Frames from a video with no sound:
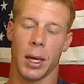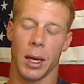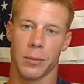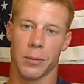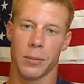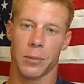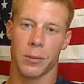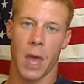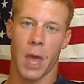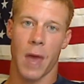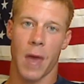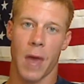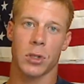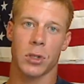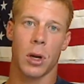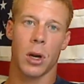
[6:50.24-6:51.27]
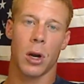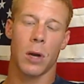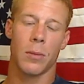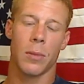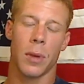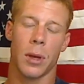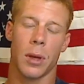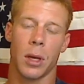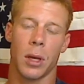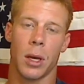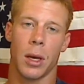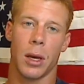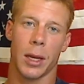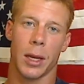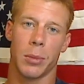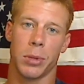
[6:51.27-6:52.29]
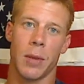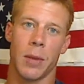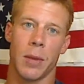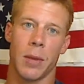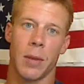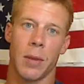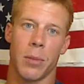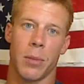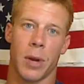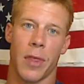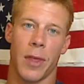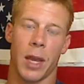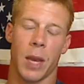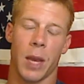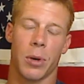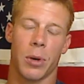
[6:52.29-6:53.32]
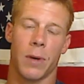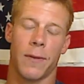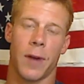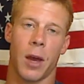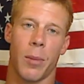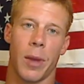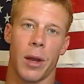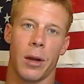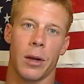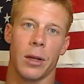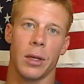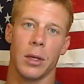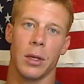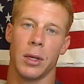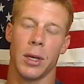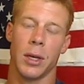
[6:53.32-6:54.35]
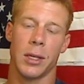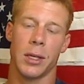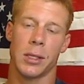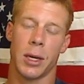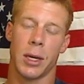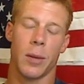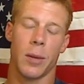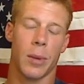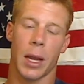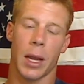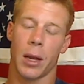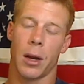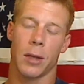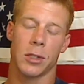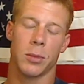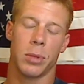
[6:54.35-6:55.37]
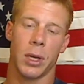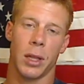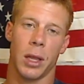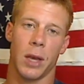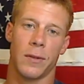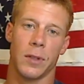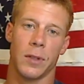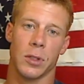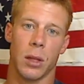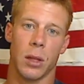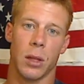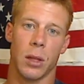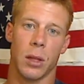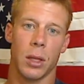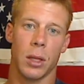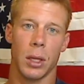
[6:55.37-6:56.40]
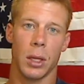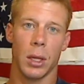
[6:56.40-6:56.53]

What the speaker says: I have a strong arm. I can play right, but I think I profile better in center, but I could also play left as well.